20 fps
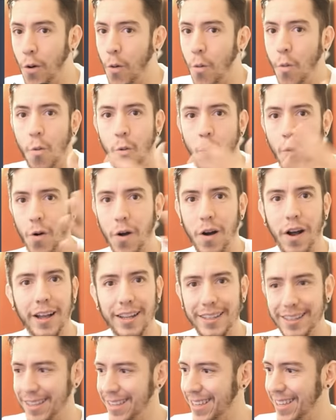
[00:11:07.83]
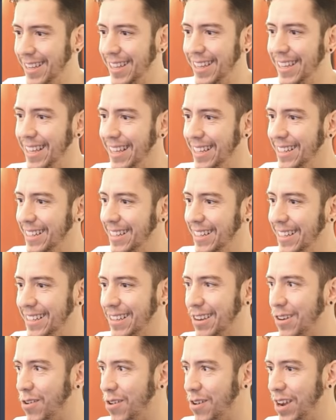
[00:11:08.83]
What? Isn't
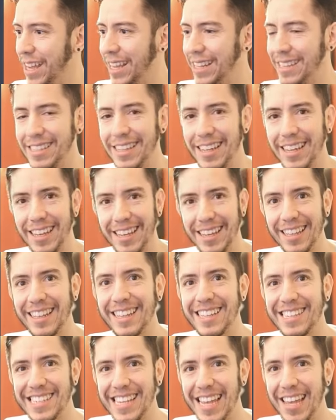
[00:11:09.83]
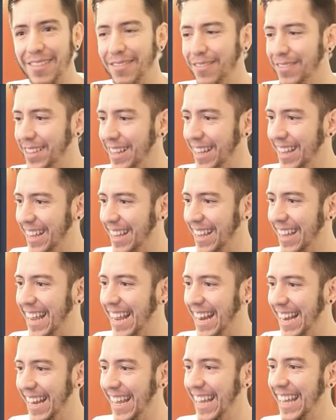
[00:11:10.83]
this crazy? The same
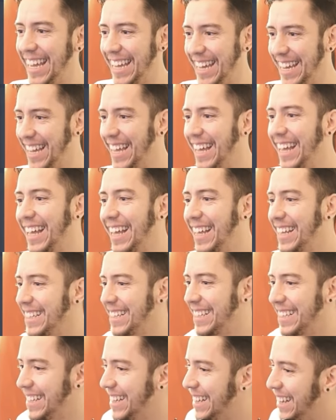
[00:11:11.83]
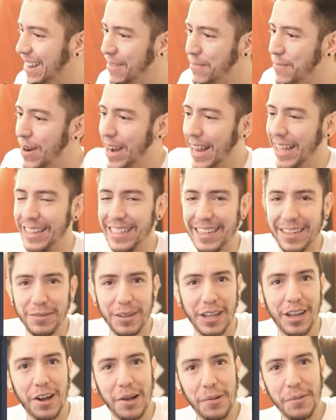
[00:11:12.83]
click, Blender
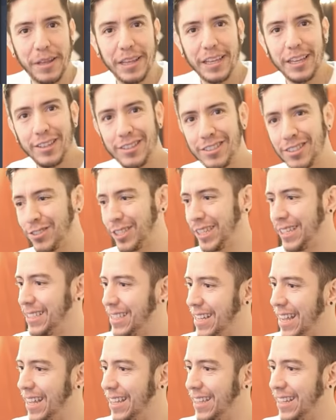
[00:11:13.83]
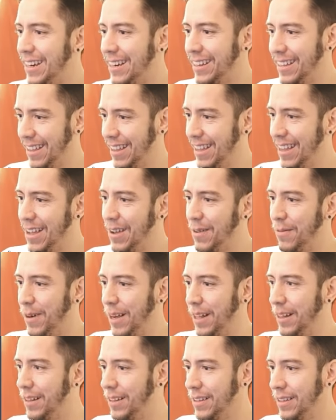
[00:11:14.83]
becoming industry standard.
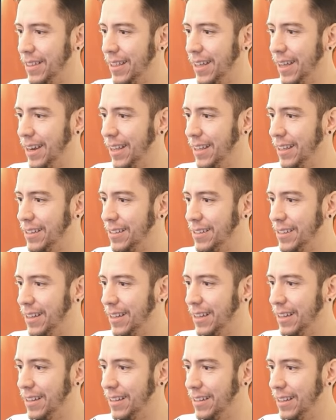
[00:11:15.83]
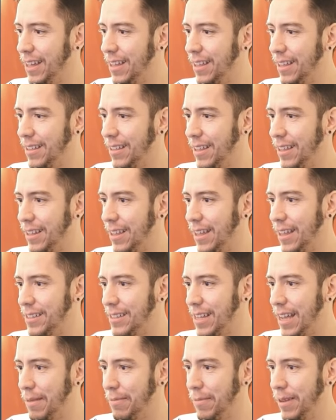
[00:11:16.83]
Well, that is,
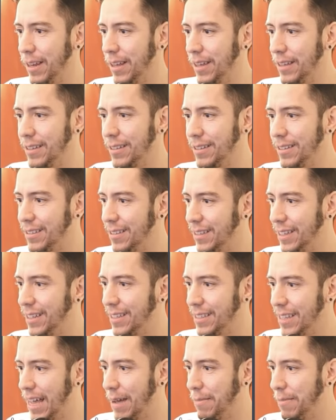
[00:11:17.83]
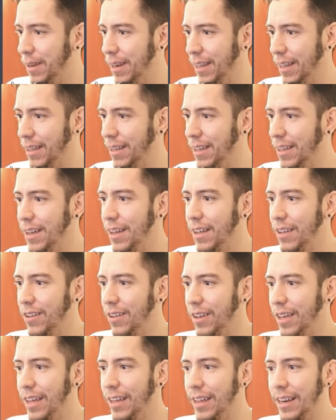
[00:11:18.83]
that's happening. It's happening.
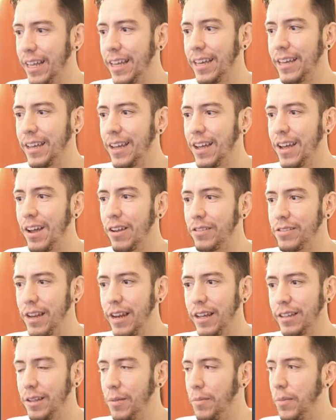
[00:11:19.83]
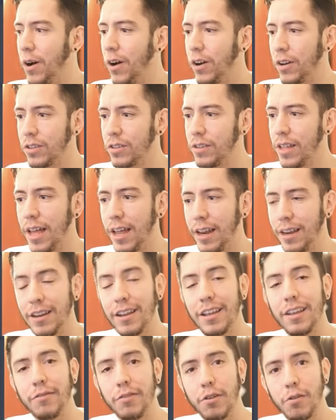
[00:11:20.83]
You can click, select a box. Then
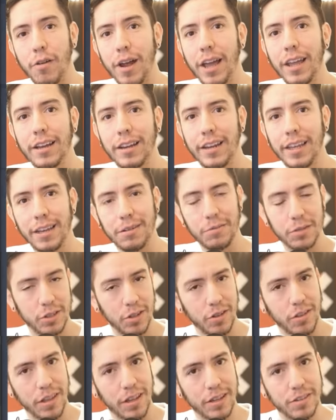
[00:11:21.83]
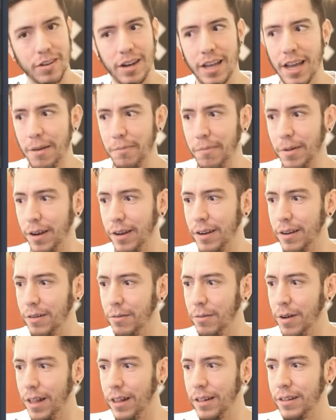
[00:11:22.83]
if you right click, what do you think is going to happen?
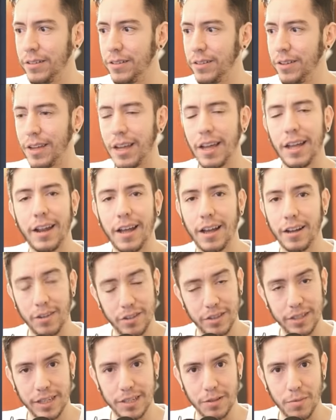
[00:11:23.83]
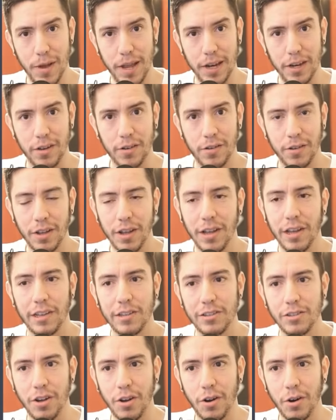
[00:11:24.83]
Well, you get a context menu.
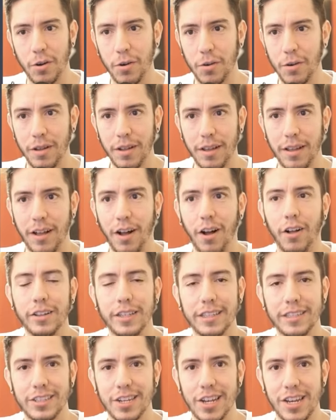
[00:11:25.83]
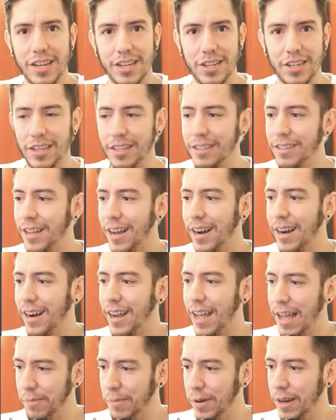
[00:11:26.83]
So all these changes are
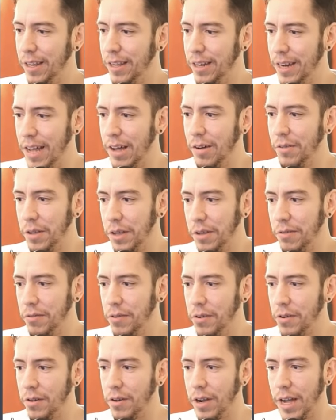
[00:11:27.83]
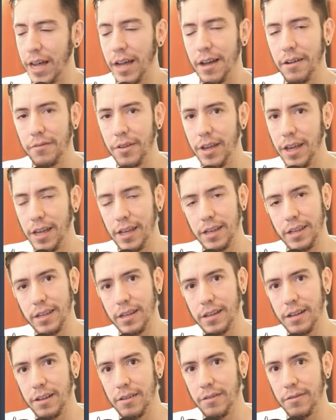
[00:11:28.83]
happening now if you have
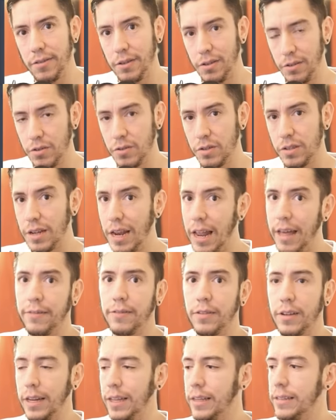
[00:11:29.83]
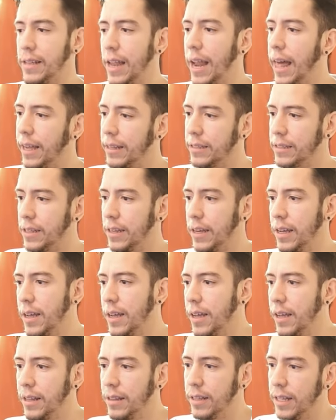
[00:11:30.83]
if you use left click select.
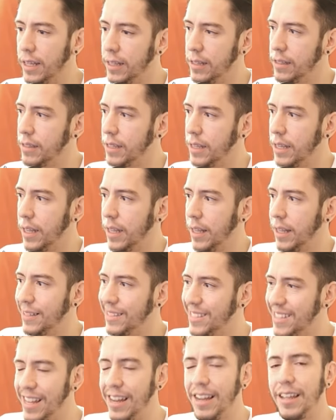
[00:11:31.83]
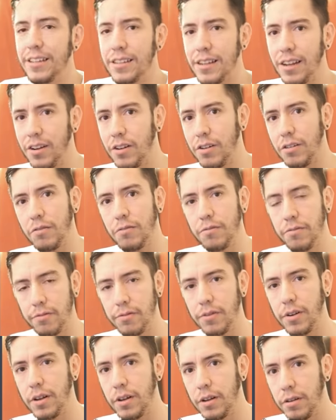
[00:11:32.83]
This still needs a lot
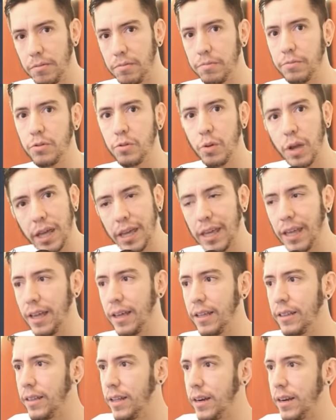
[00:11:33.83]
of tweaking.